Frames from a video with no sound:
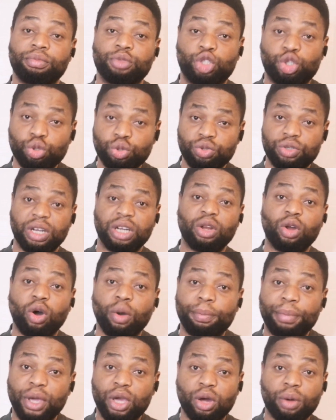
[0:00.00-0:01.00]
children
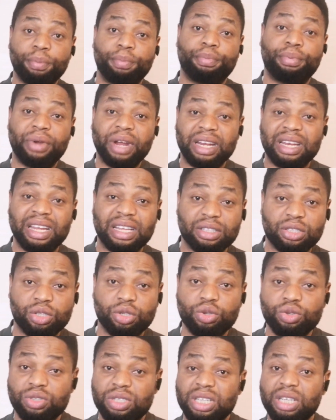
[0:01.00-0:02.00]
or become pregnant
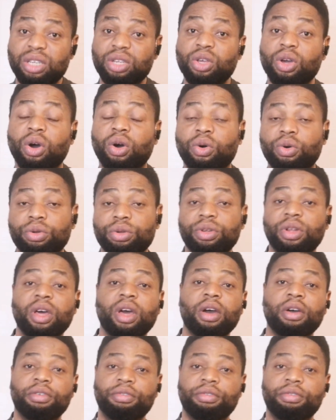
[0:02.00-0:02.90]
using your own